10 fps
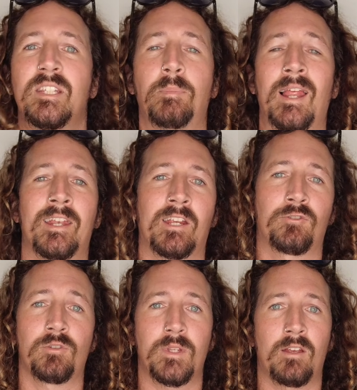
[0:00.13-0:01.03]
planning a
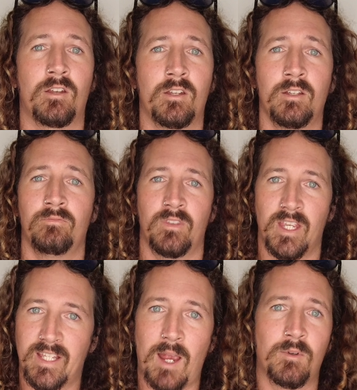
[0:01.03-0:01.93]
trip down under?
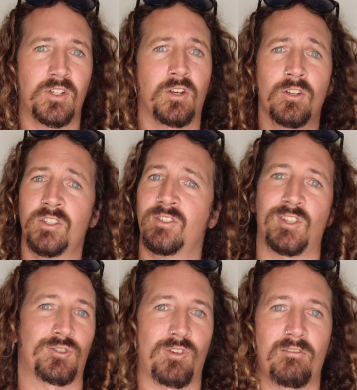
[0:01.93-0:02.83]
Here's how much it costs to
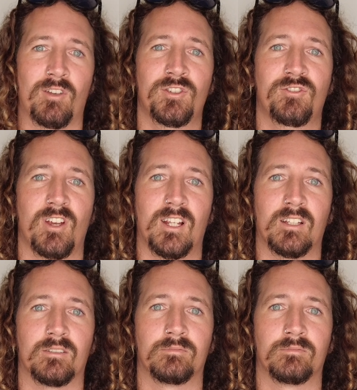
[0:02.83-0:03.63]
travel Australia.